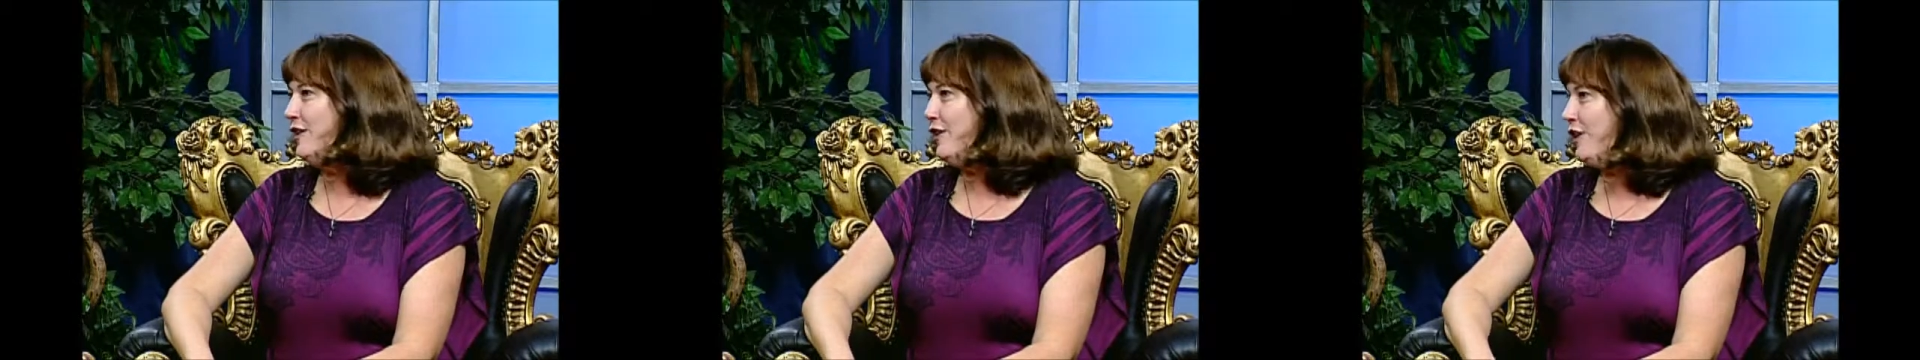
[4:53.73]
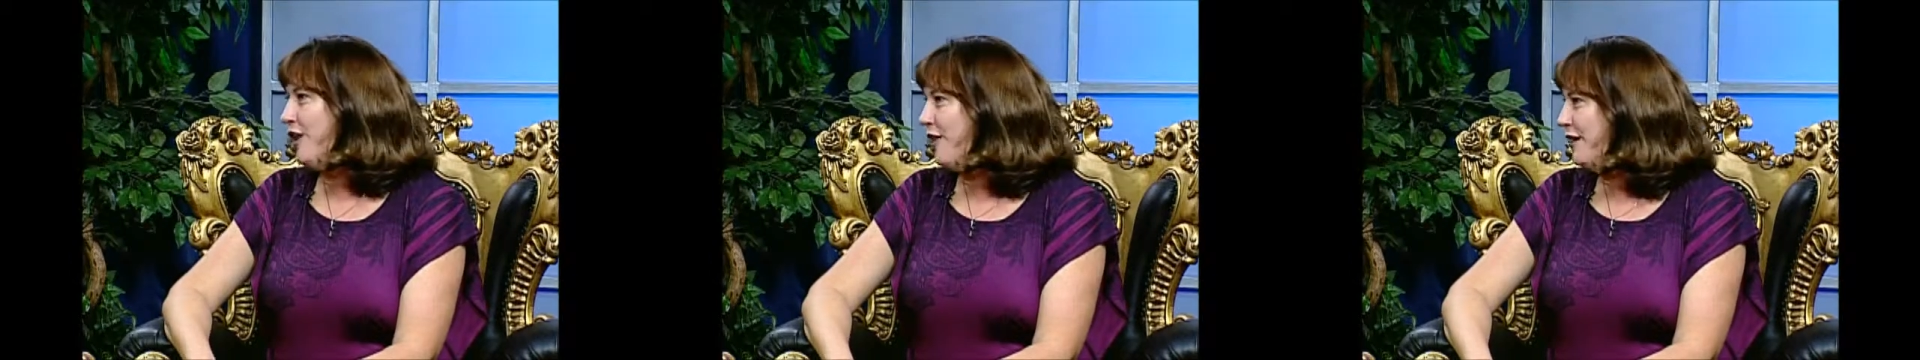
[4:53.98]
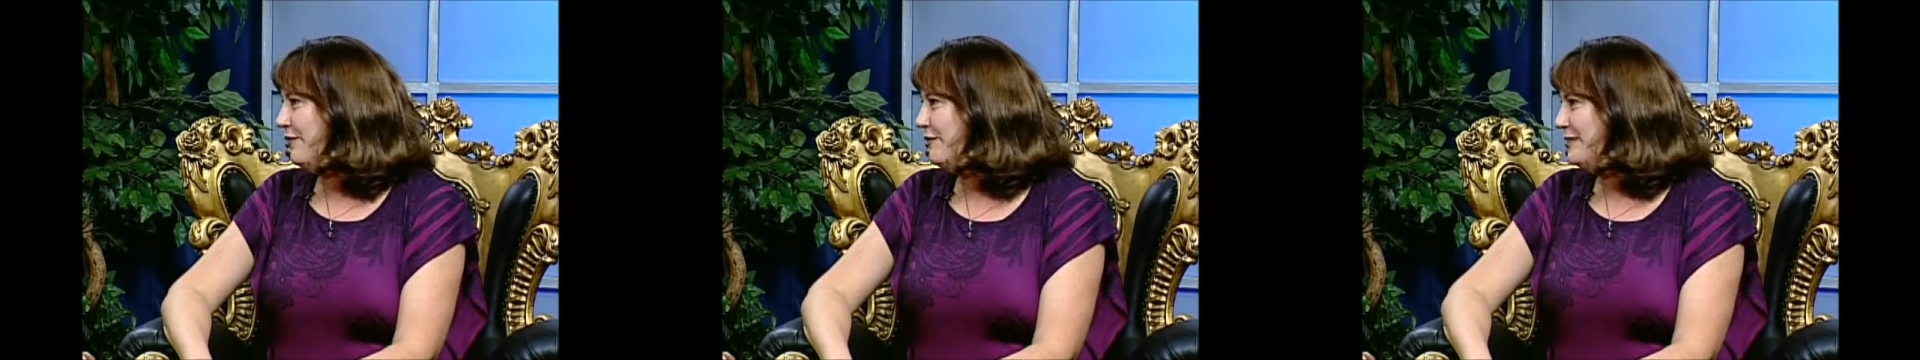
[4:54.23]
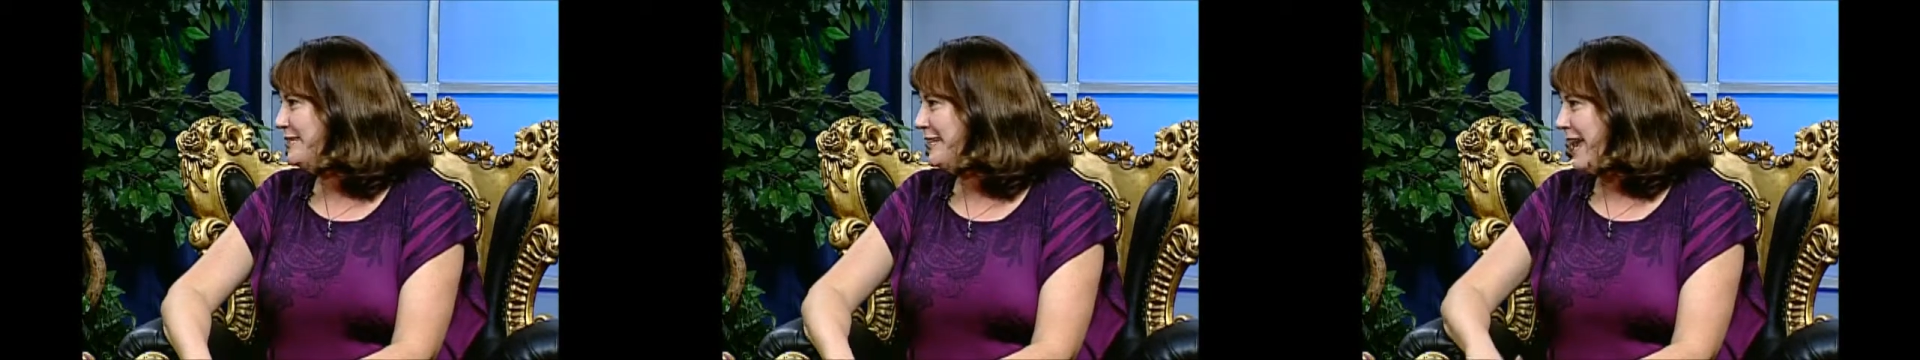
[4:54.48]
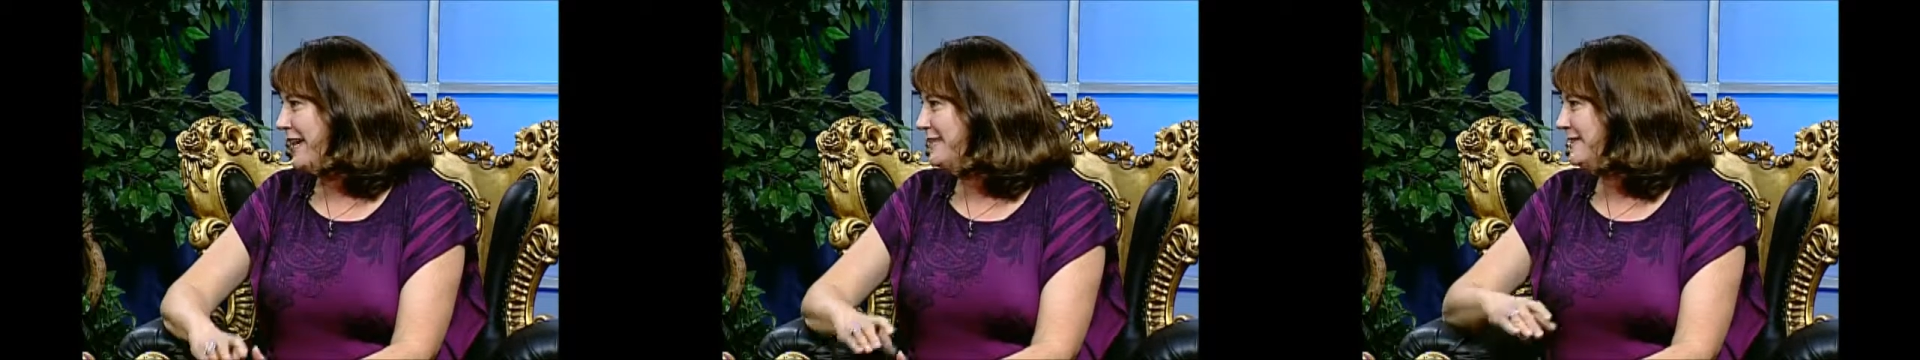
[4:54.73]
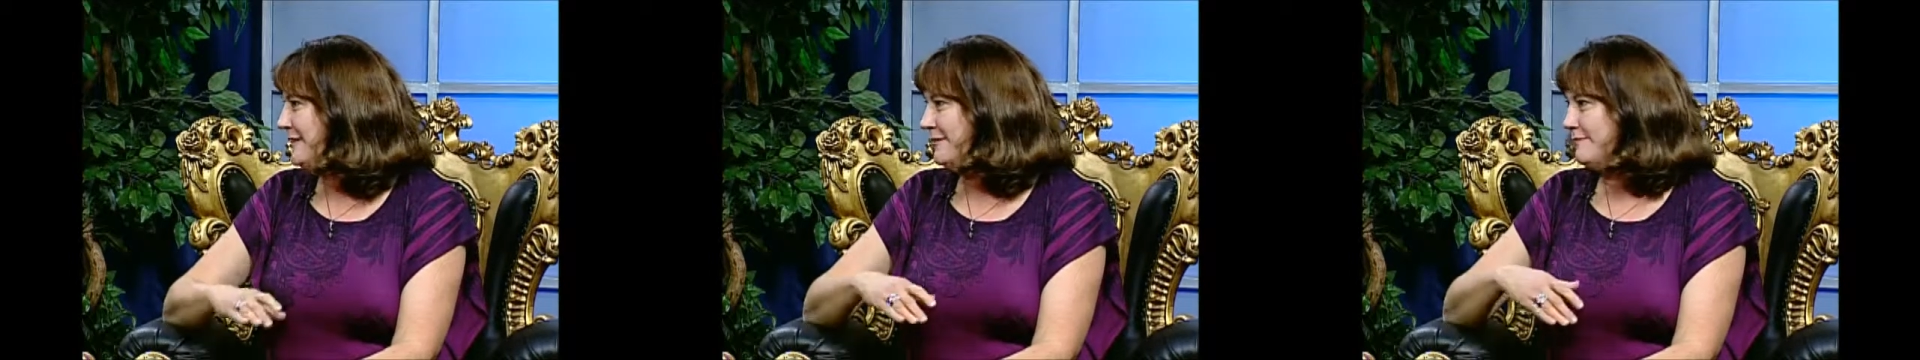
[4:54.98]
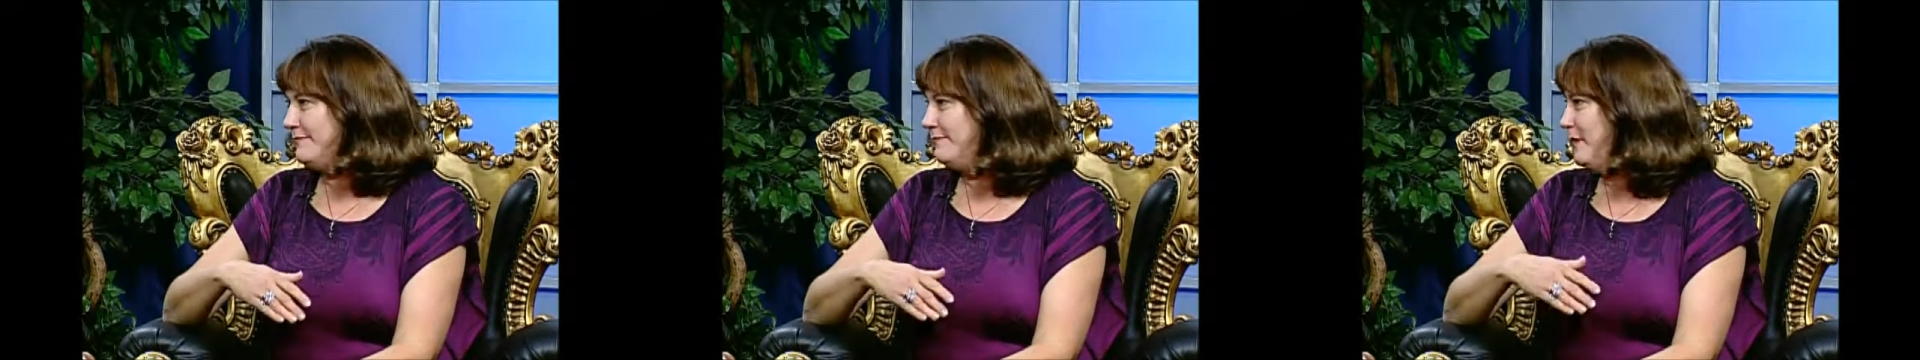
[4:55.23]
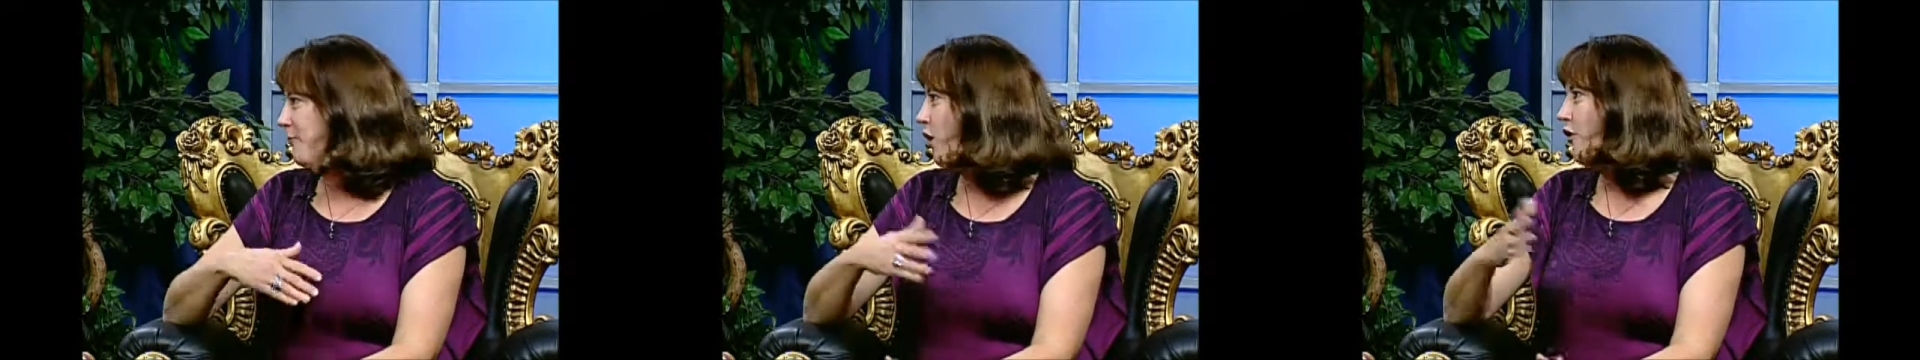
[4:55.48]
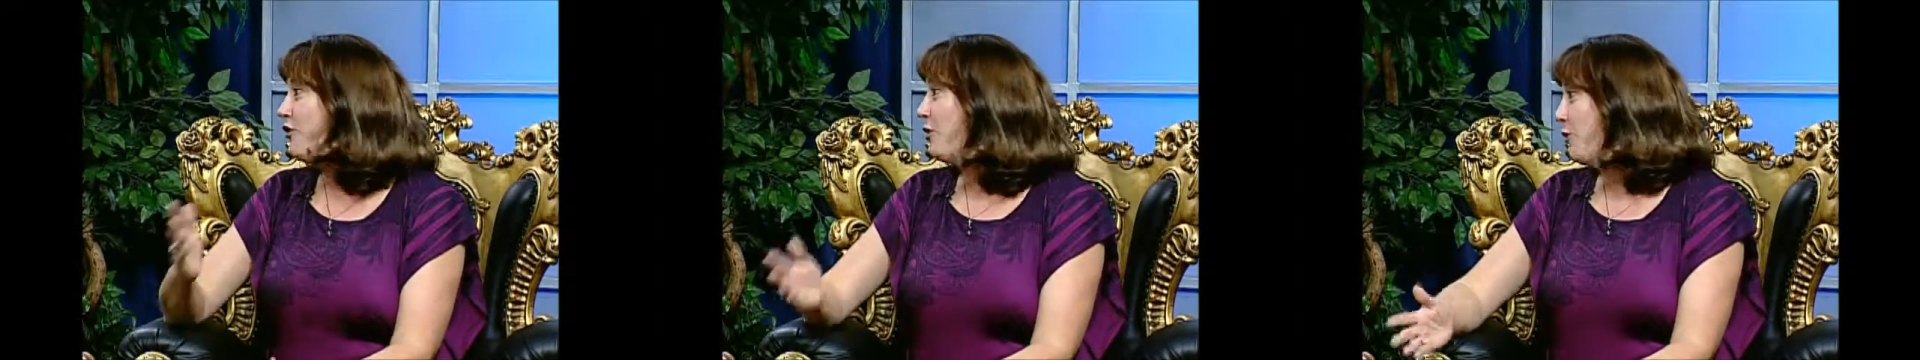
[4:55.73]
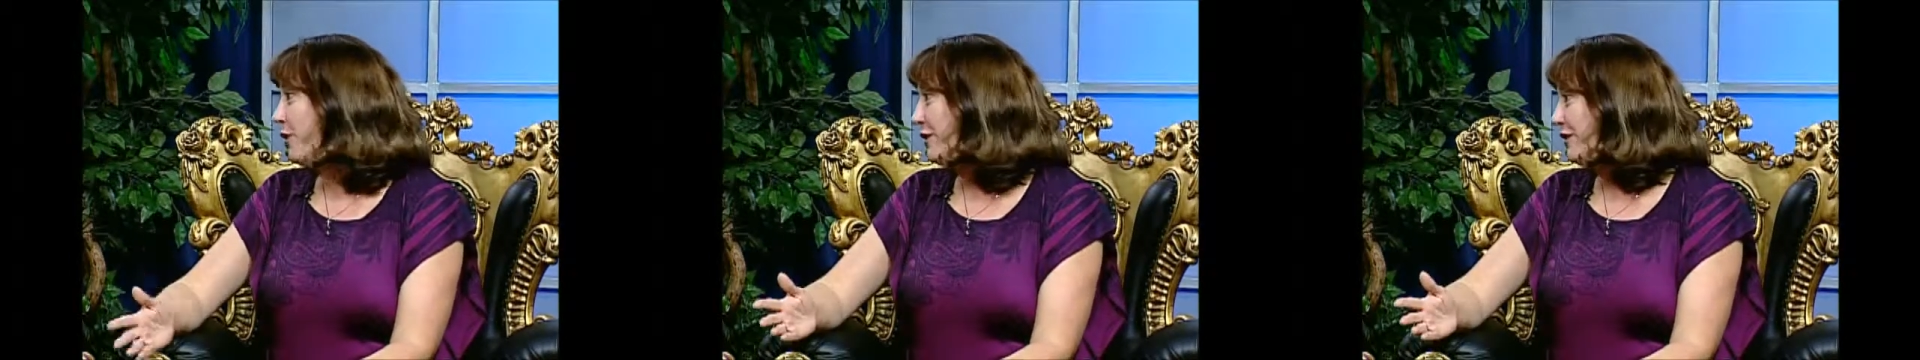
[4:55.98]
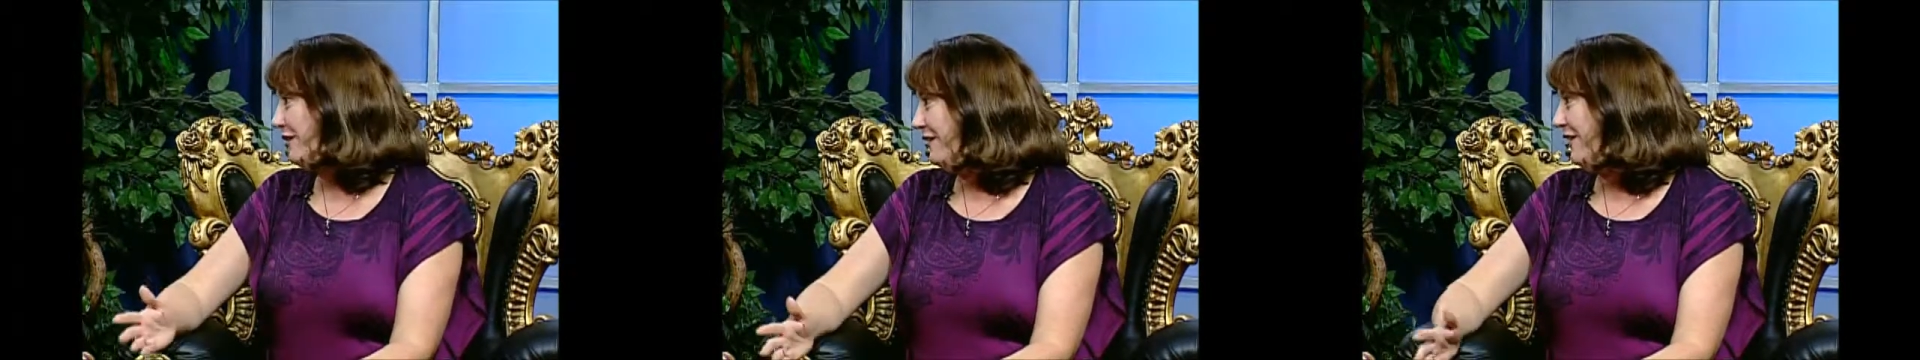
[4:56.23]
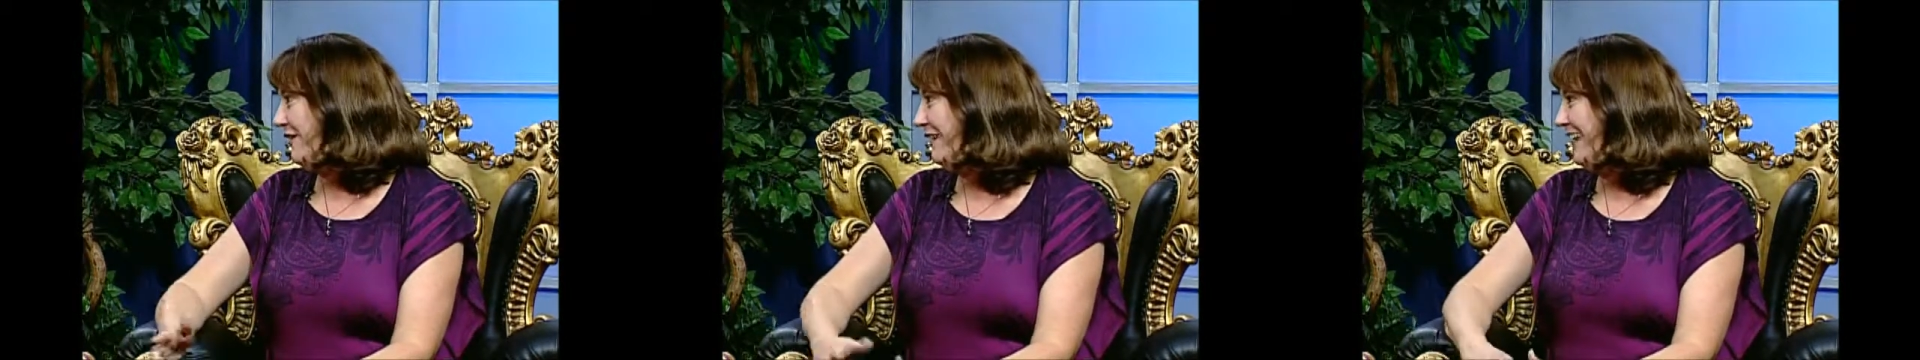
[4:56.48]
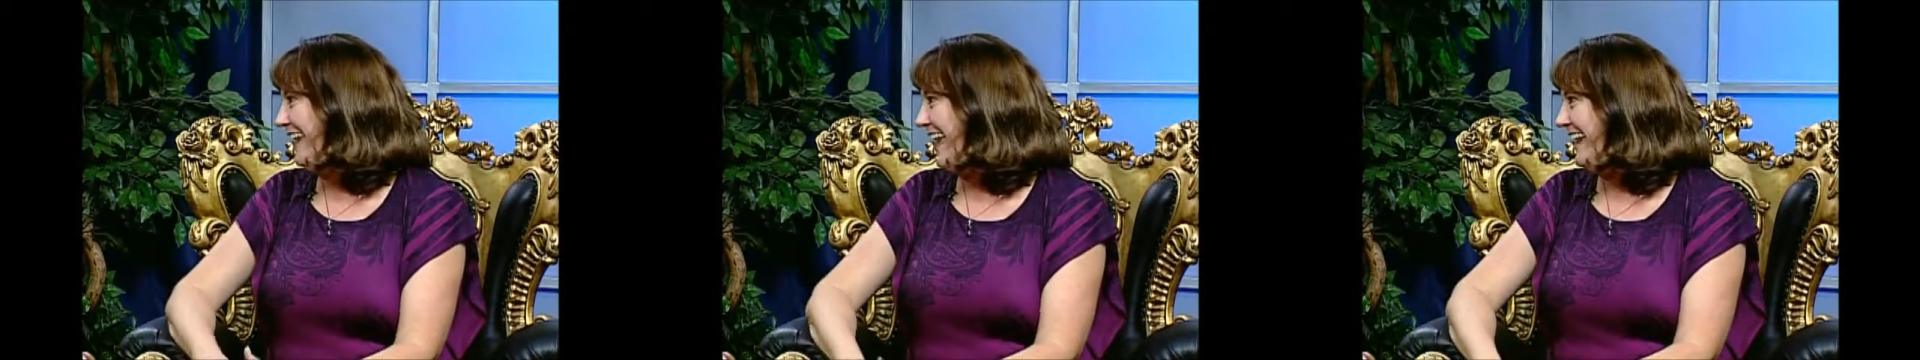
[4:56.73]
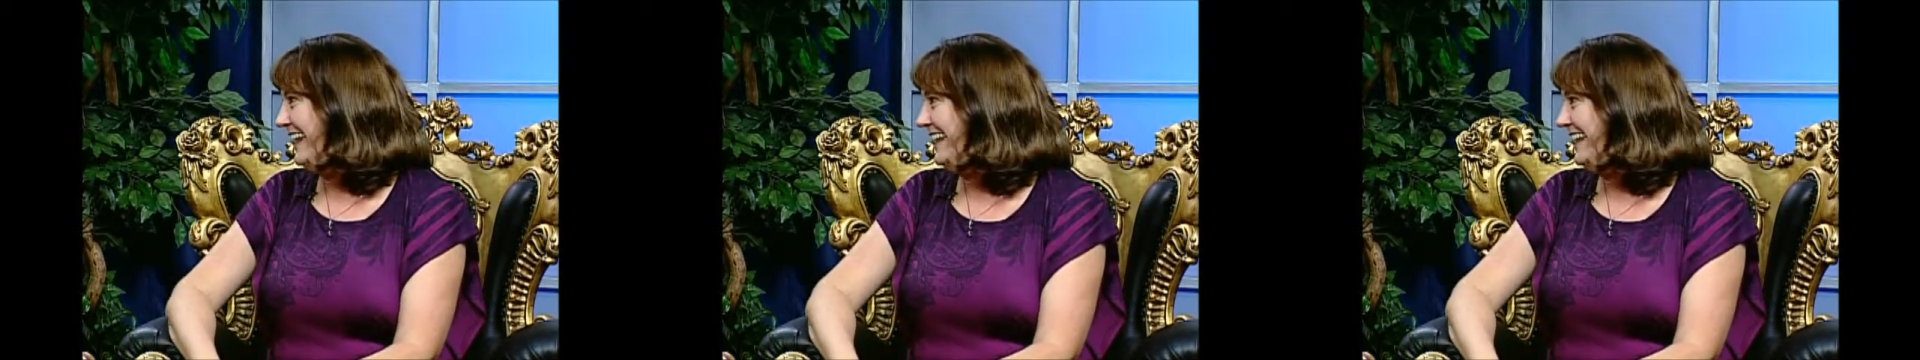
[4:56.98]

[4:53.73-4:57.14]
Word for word: to look at all the different stats. There, people all over the world are looking at it.